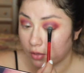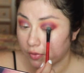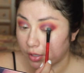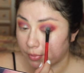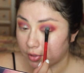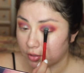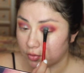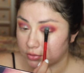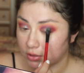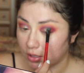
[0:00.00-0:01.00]
And then I'm gonna
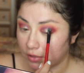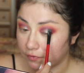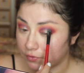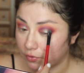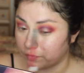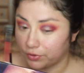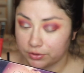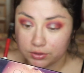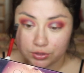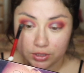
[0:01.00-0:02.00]
use the
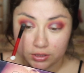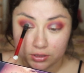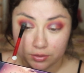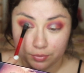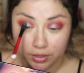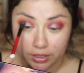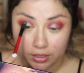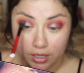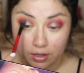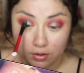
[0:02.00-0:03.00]
leftovers just to
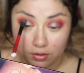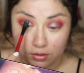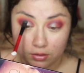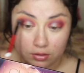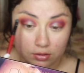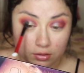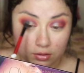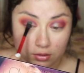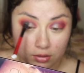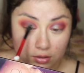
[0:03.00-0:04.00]
blend out
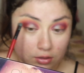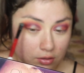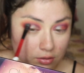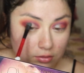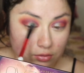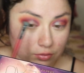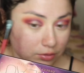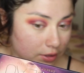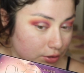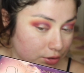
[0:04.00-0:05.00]

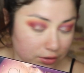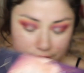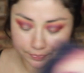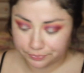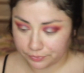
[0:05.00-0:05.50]
those edges.